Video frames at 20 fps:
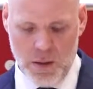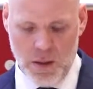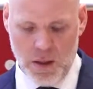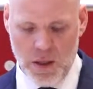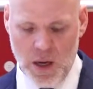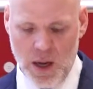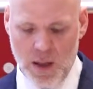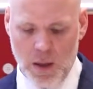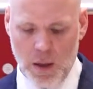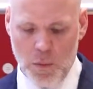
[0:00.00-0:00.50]

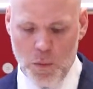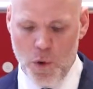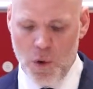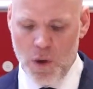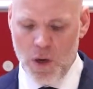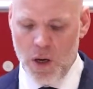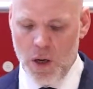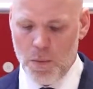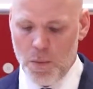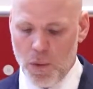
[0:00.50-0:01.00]
That's nothing
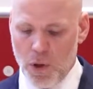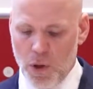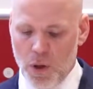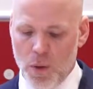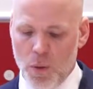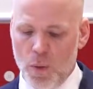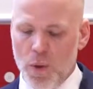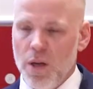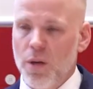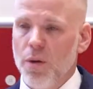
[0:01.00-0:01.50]
more than a
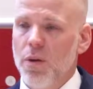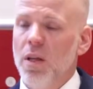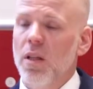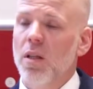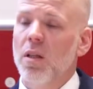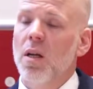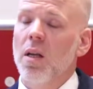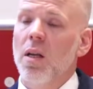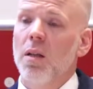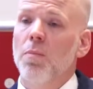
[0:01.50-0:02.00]
model where your
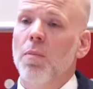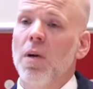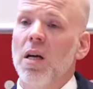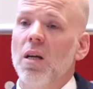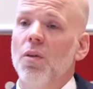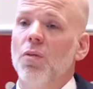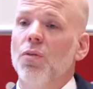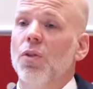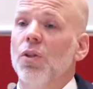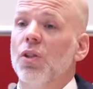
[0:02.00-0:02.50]
internet
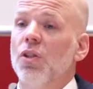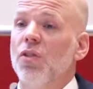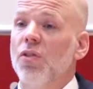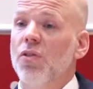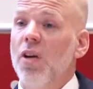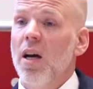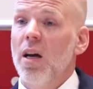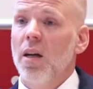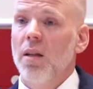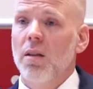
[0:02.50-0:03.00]
behavior is
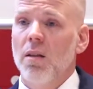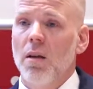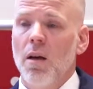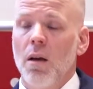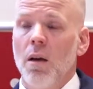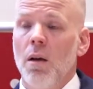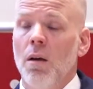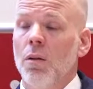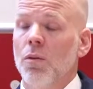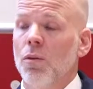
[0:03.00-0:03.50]
tracked
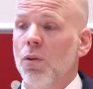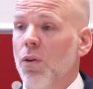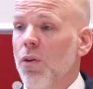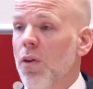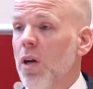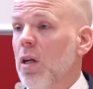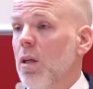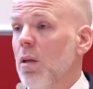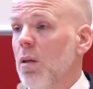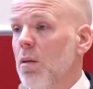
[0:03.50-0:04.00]
to
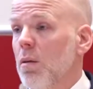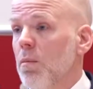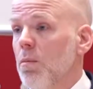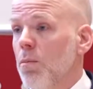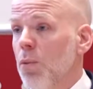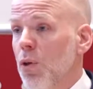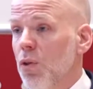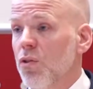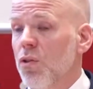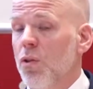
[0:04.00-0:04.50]
create a
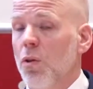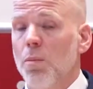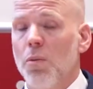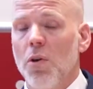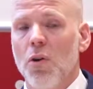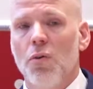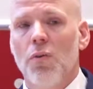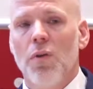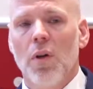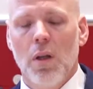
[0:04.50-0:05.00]
personal
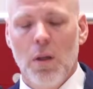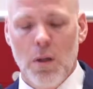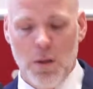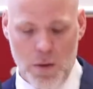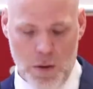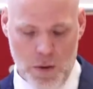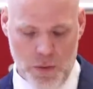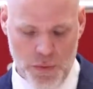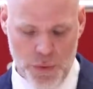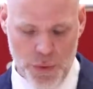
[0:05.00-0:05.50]

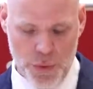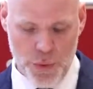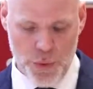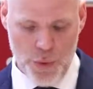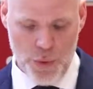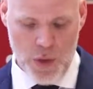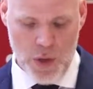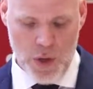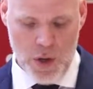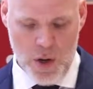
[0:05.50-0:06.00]
profile of
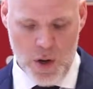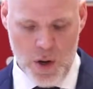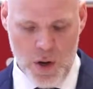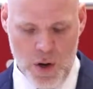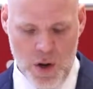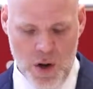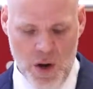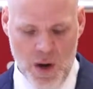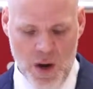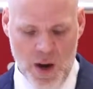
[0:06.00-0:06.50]
you.
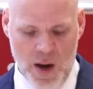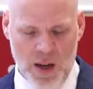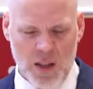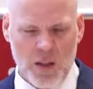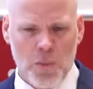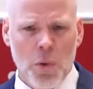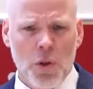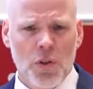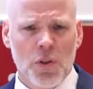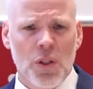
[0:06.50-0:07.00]
And
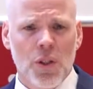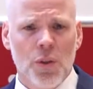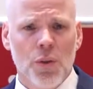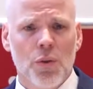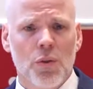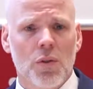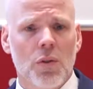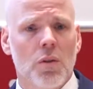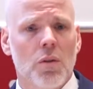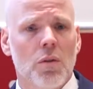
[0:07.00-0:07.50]
it's mostly
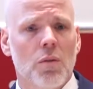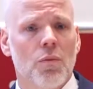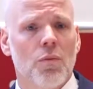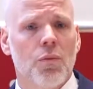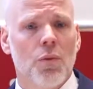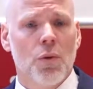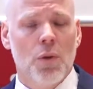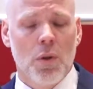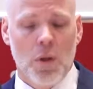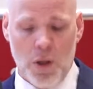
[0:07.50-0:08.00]
used
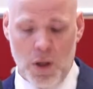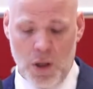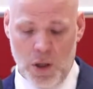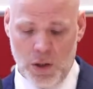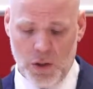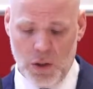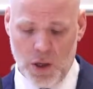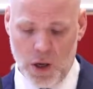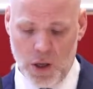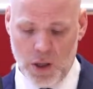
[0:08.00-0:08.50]

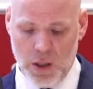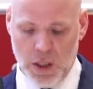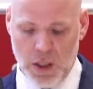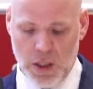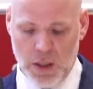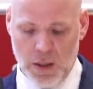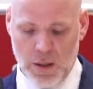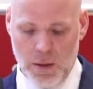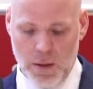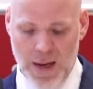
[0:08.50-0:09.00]
for
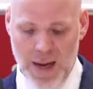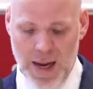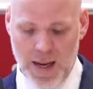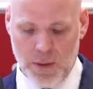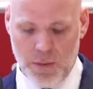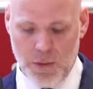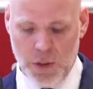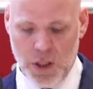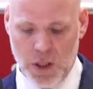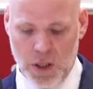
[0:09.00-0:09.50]
targeted
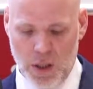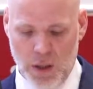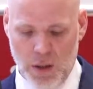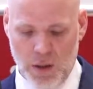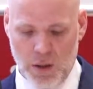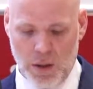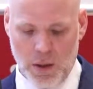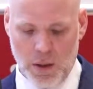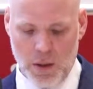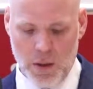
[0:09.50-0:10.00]

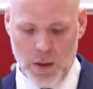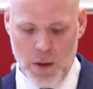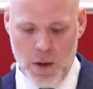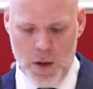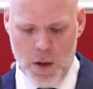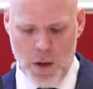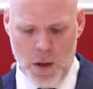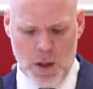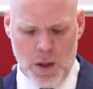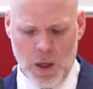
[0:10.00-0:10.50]
advertising.
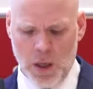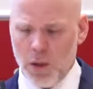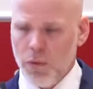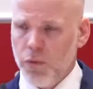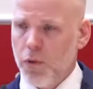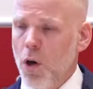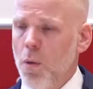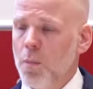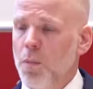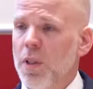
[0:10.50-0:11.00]
Think
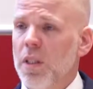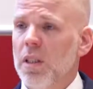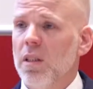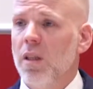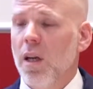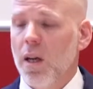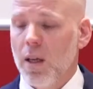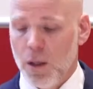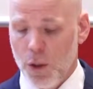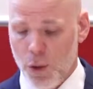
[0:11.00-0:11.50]
of
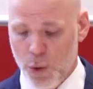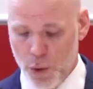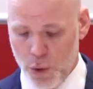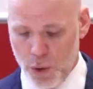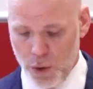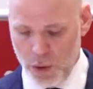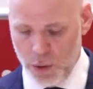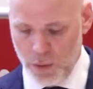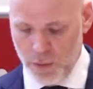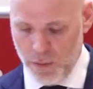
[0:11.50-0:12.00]
companies like
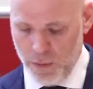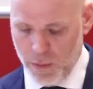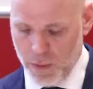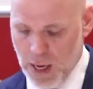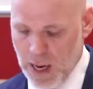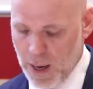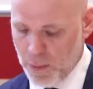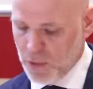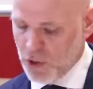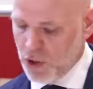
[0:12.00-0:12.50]
Google,
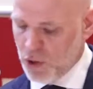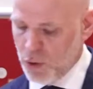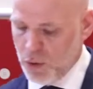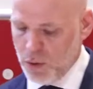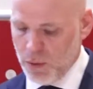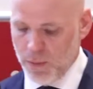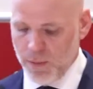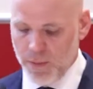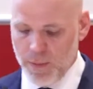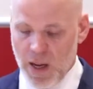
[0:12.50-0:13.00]

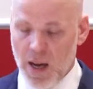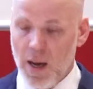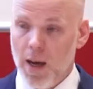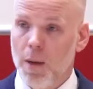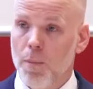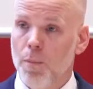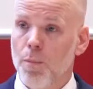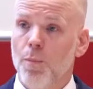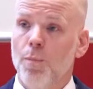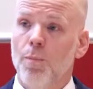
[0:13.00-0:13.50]
Amazon,
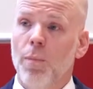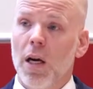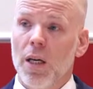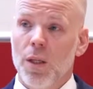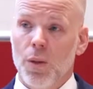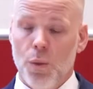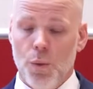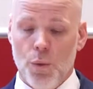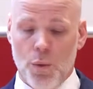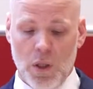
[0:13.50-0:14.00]
and
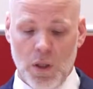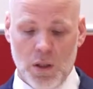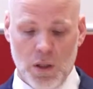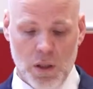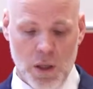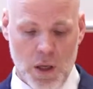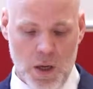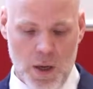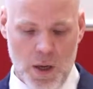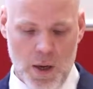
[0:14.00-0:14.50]
Baidu in
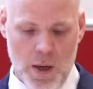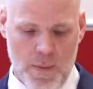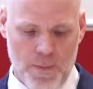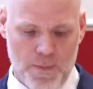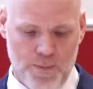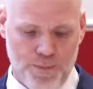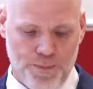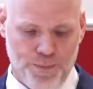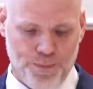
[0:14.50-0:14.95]
China.